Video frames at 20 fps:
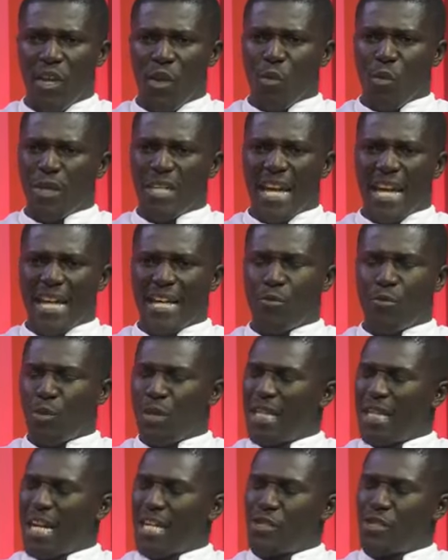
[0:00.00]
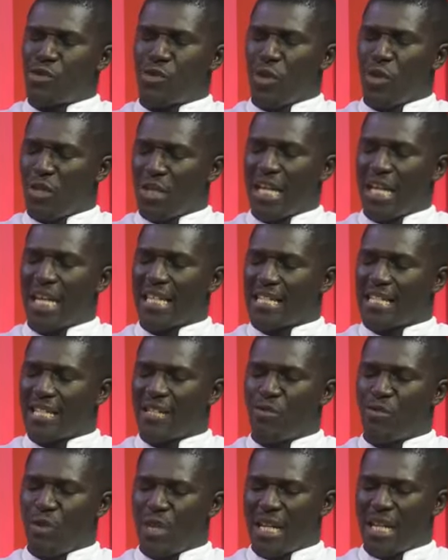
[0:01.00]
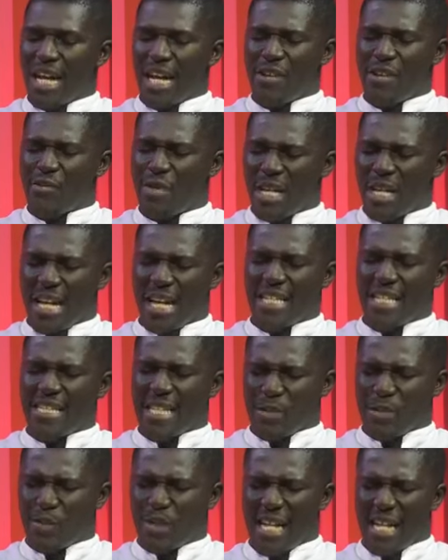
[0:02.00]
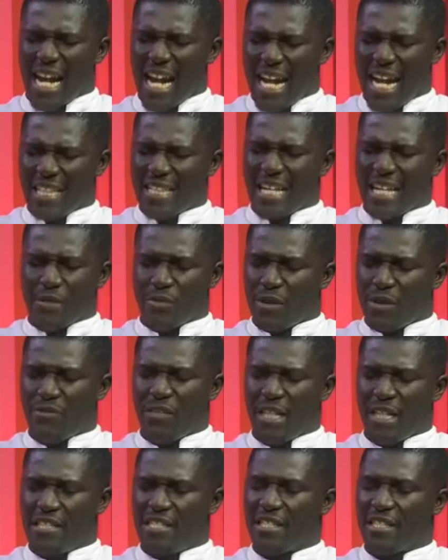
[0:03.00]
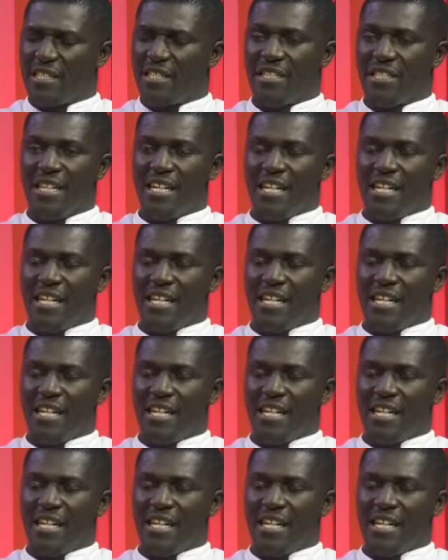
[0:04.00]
when I saw that, when I realized that, when I had that revelation,